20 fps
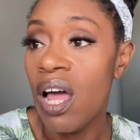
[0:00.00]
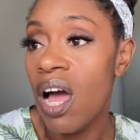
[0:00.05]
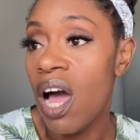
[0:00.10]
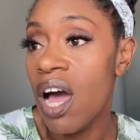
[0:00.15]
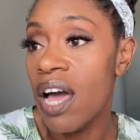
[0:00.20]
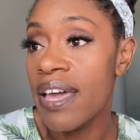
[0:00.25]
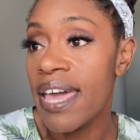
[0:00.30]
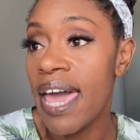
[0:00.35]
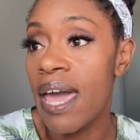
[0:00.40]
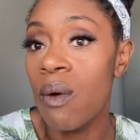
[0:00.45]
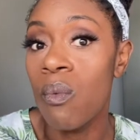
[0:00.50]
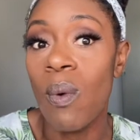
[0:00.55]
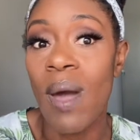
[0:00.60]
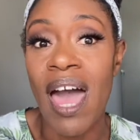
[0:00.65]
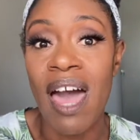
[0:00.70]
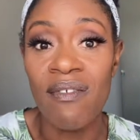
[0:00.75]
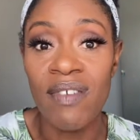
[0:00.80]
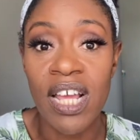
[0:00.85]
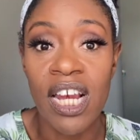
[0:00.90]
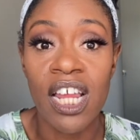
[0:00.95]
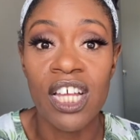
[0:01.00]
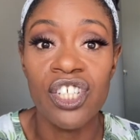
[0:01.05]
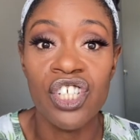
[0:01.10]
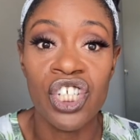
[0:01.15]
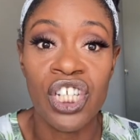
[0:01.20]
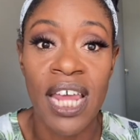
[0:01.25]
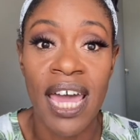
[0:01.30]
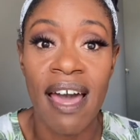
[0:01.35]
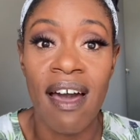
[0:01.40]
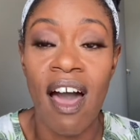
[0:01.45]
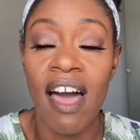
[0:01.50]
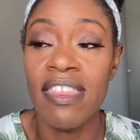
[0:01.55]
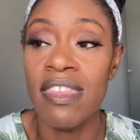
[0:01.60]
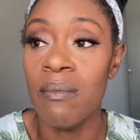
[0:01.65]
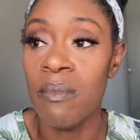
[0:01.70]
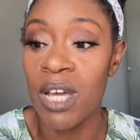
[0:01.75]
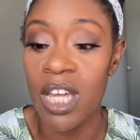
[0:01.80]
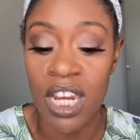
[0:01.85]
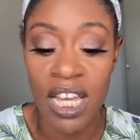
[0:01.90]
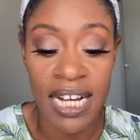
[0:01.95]
okay, we're having lunch now, and then
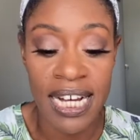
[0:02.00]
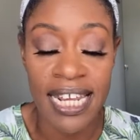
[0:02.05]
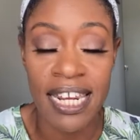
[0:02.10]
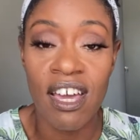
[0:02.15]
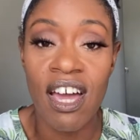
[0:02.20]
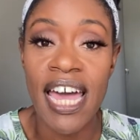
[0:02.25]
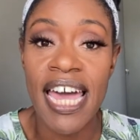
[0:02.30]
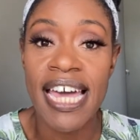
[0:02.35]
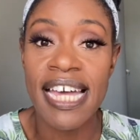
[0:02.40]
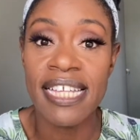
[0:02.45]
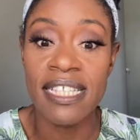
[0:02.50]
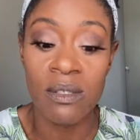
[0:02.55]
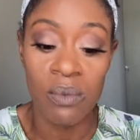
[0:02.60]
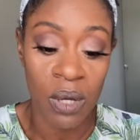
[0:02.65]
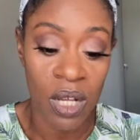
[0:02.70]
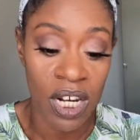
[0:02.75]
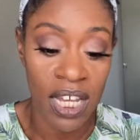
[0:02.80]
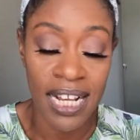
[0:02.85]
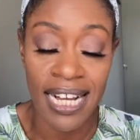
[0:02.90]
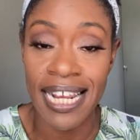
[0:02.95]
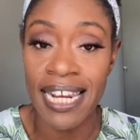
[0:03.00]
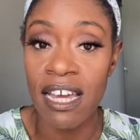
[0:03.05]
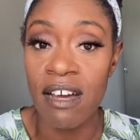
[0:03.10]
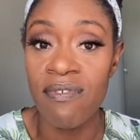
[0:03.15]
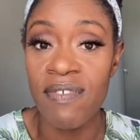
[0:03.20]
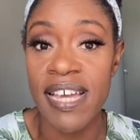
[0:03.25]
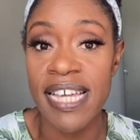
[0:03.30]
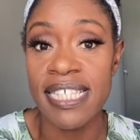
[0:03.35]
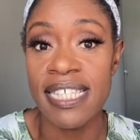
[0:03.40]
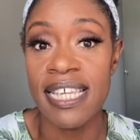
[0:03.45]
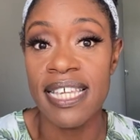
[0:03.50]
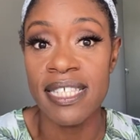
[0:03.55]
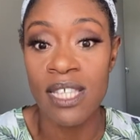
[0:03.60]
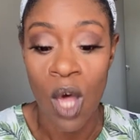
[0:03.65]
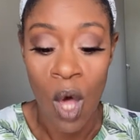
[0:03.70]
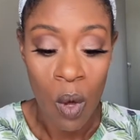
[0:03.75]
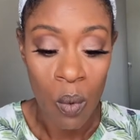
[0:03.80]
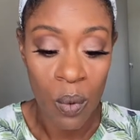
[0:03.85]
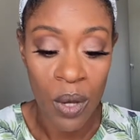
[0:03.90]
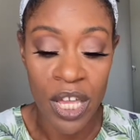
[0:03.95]
we're going to clean our hands, we're going to clean our faces,
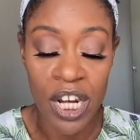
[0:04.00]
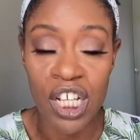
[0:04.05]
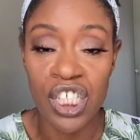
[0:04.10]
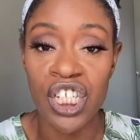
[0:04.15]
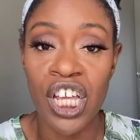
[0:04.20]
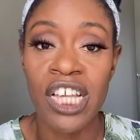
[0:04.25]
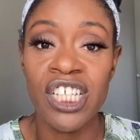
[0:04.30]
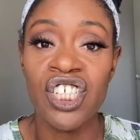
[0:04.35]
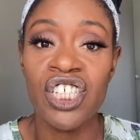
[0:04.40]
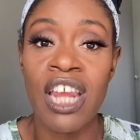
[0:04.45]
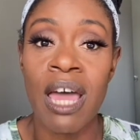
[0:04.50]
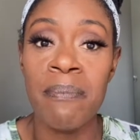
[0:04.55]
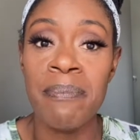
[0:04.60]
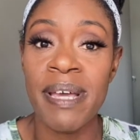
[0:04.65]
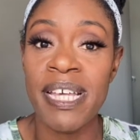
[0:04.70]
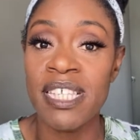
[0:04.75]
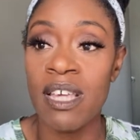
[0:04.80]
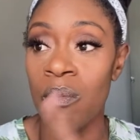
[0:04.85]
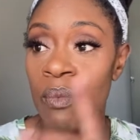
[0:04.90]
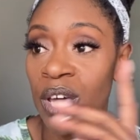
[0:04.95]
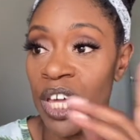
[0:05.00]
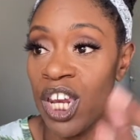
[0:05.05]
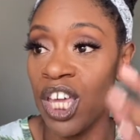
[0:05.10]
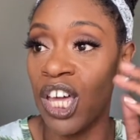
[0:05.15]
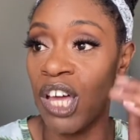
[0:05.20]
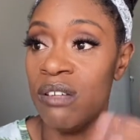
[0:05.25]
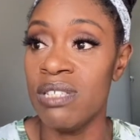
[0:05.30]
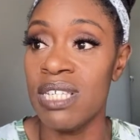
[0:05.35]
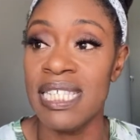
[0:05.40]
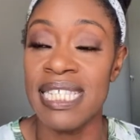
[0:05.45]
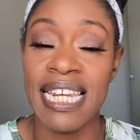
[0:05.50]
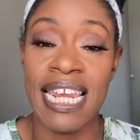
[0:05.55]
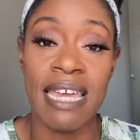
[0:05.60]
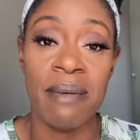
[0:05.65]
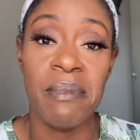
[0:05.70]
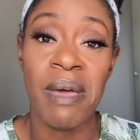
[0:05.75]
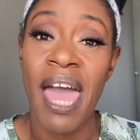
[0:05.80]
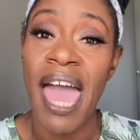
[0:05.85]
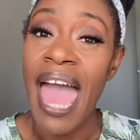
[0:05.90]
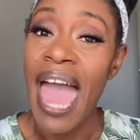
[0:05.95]
we're going to change nappies, and we're going to go to
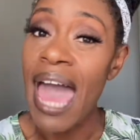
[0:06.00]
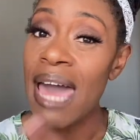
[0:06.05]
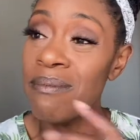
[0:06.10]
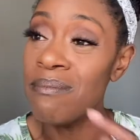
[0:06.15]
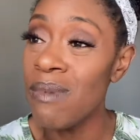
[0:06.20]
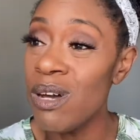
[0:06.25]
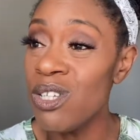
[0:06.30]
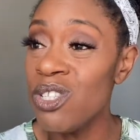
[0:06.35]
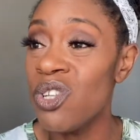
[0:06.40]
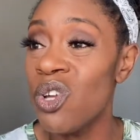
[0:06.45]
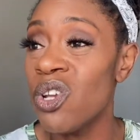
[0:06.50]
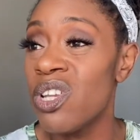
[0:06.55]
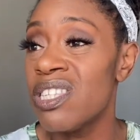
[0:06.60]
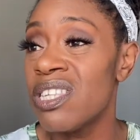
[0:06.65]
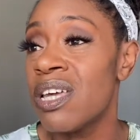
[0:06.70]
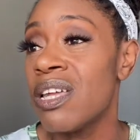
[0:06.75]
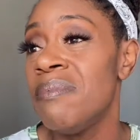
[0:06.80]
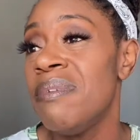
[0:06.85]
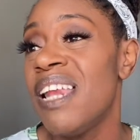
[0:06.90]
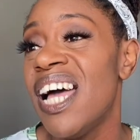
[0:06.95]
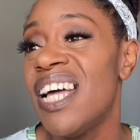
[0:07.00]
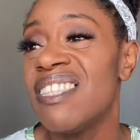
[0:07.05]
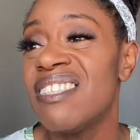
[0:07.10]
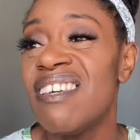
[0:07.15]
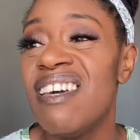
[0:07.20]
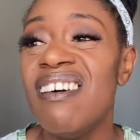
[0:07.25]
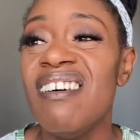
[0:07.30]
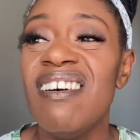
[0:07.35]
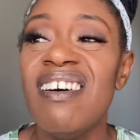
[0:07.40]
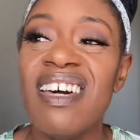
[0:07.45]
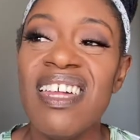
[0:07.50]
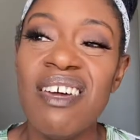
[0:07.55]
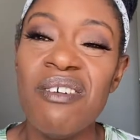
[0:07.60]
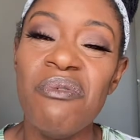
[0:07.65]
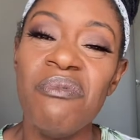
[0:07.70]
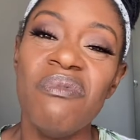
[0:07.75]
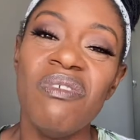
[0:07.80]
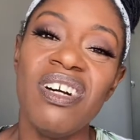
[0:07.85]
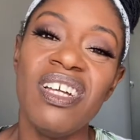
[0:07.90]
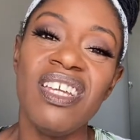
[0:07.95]
sleep. And most toddlers are going to be like, oh, I
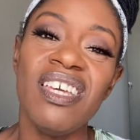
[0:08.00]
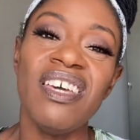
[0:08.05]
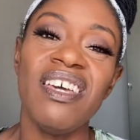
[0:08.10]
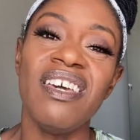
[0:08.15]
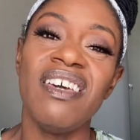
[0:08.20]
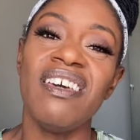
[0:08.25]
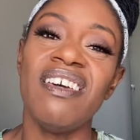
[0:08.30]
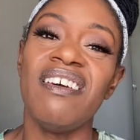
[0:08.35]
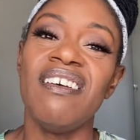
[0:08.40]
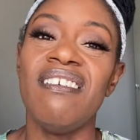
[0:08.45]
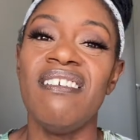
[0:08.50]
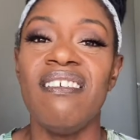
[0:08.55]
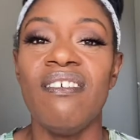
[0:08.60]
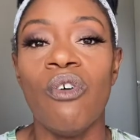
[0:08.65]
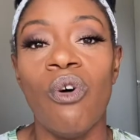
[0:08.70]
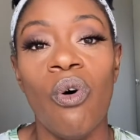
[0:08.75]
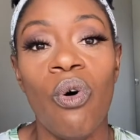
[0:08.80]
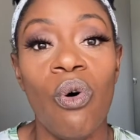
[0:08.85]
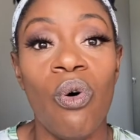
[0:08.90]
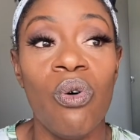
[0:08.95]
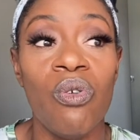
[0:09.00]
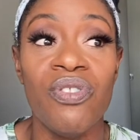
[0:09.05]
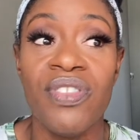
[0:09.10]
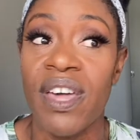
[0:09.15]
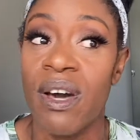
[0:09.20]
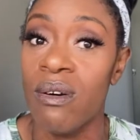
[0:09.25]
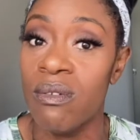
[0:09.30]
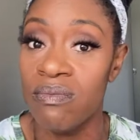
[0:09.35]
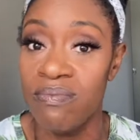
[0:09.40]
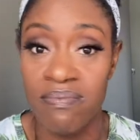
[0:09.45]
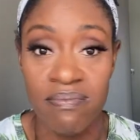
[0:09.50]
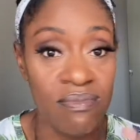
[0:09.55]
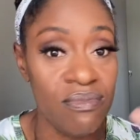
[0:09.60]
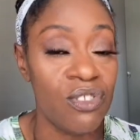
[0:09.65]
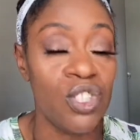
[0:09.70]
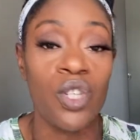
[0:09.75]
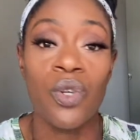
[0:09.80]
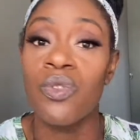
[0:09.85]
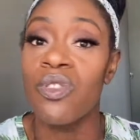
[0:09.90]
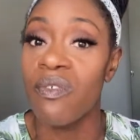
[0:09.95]
don't want it. Or they'll
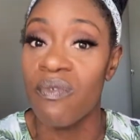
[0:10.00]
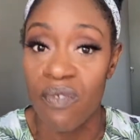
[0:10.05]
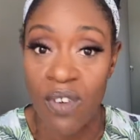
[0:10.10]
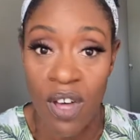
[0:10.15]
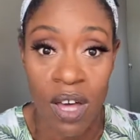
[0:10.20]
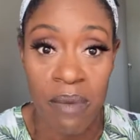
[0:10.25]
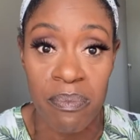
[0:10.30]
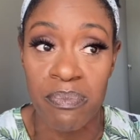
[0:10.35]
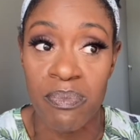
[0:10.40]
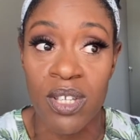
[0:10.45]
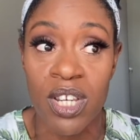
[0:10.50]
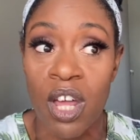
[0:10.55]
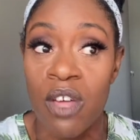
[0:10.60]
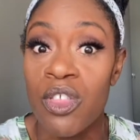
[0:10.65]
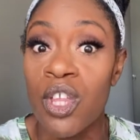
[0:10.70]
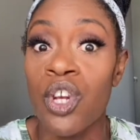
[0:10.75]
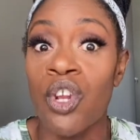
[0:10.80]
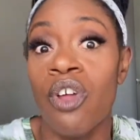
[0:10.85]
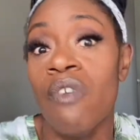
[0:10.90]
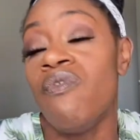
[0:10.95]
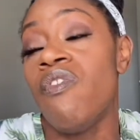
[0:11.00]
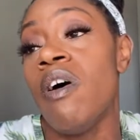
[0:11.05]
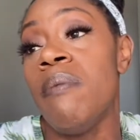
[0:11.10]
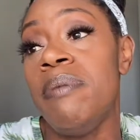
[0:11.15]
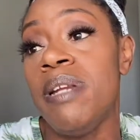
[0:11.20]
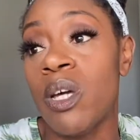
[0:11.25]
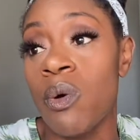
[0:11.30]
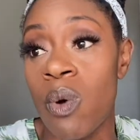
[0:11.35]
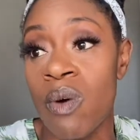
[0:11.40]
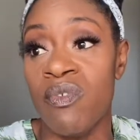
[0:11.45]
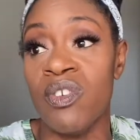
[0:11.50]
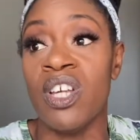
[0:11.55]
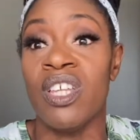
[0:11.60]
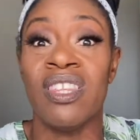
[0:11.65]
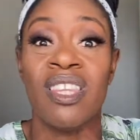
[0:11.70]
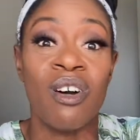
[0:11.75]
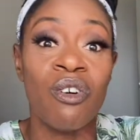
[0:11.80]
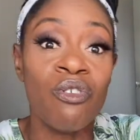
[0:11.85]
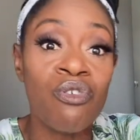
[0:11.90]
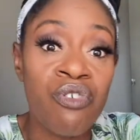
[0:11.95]
do the verb, the non-verbal equivalent.
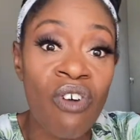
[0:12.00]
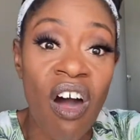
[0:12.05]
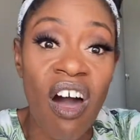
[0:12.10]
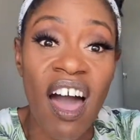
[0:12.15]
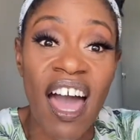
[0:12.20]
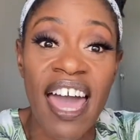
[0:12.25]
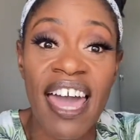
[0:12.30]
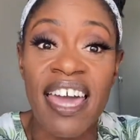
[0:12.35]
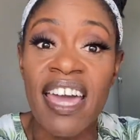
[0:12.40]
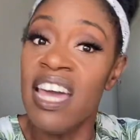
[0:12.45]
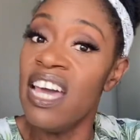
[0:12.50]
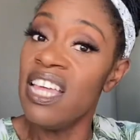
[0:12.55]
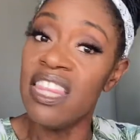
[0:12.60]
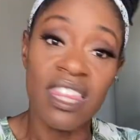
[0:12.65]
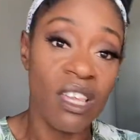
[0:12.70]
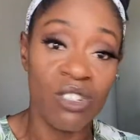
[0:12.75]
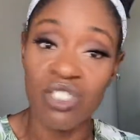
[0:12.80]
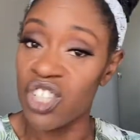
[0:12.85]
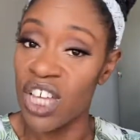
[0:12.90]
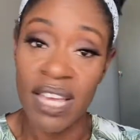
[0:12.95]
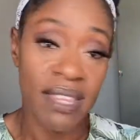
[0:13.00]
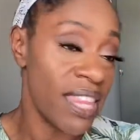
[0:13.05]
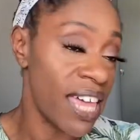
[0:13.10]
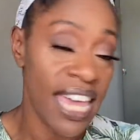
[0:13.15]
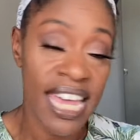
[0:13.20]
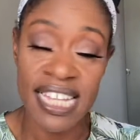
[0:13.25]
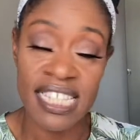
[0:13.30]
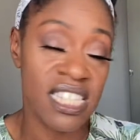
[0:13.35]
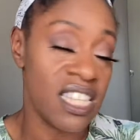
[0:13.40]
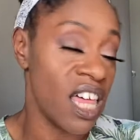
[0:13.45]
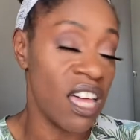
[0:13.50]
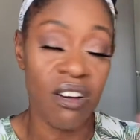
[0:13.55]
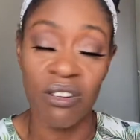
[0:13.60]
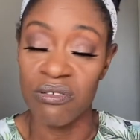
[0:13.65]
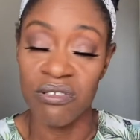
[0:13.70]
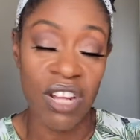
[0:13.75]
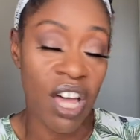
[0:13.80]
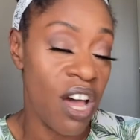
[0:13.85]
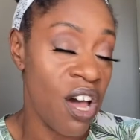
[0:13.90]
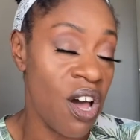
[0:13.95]
They'll cry, they'll shake their heads, they go,
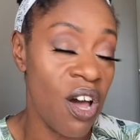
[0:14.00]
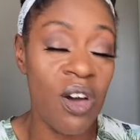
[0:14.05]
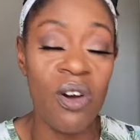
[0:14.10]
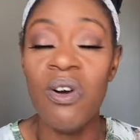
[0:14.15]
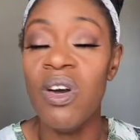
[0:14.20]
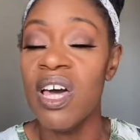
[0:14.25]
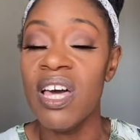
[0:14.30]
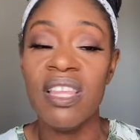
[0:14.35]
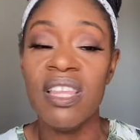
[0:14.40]
no.